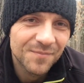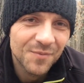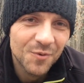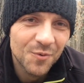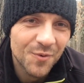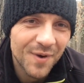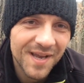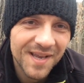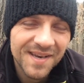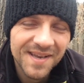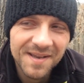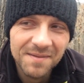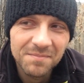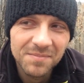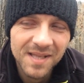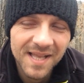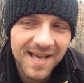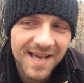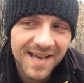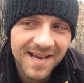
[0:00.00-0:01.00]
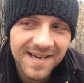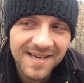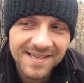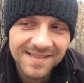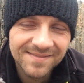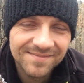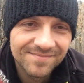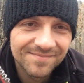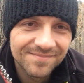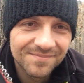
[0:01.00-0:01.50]
Red and black
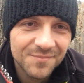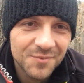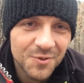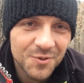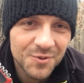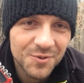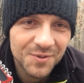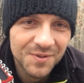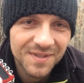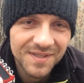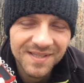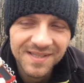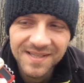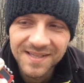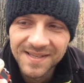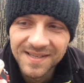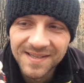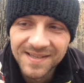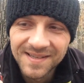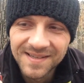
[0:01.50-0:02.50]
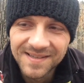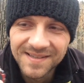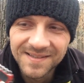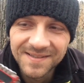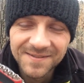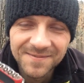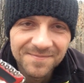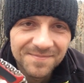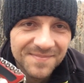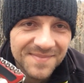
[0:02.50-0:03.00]
usually
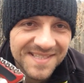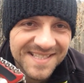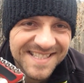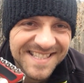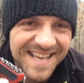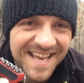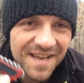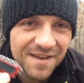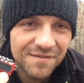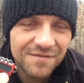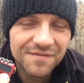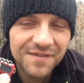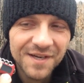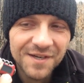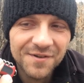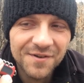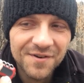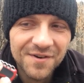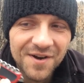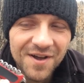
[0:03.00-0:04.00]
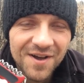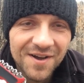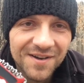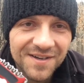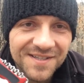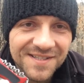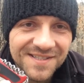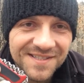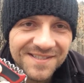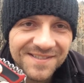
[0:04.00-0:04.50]
save
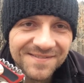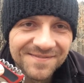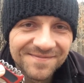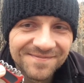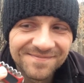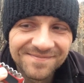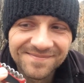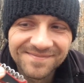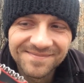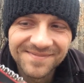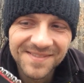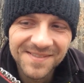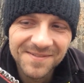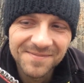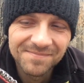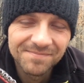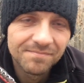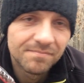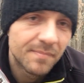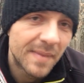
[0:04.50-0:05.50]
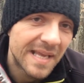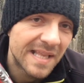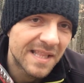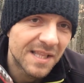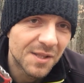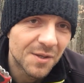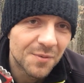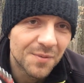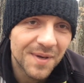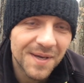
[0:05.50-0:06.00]
Victorinox, mainly
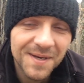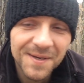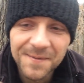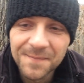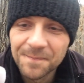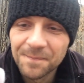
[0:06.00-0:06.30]
the red.